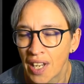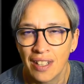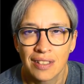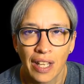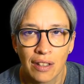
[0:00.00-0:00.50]

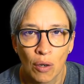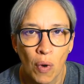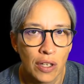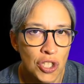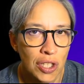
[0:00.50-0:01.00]
It's like they're
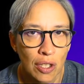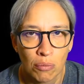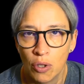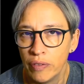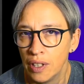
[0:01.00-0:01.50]
watching
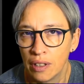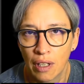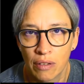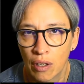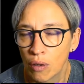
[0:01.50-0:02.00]

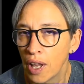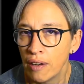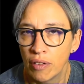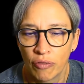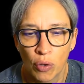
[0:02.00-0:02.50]
their
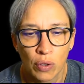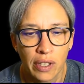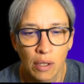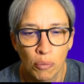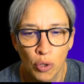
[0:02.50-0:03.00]
life unfold
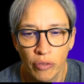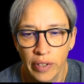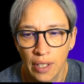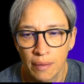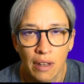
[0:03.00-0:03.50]
in a
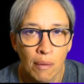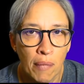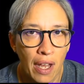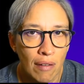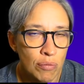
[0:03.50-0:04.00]
movie. They
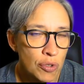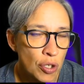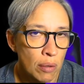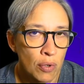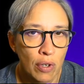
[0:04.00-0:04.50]
may have
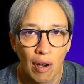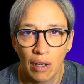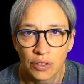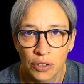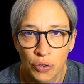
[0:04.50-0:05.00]
trouble
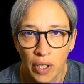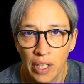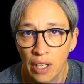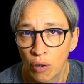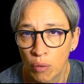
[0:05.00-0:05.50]

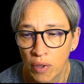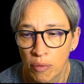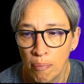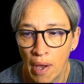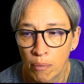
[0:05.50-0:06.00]
concentrating or with
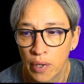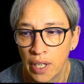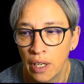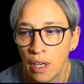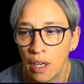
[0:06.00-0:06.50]

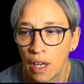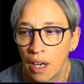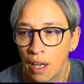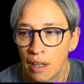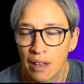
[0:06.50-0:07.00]
memory,
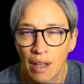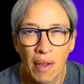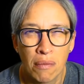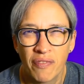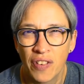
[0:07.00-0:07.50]
and they
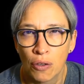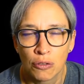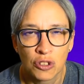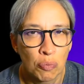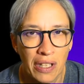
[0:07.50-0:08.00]
might feel
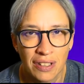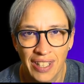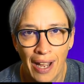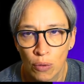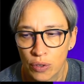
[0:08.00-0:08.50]
spaced
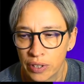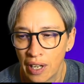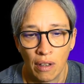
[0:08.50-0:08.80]
out.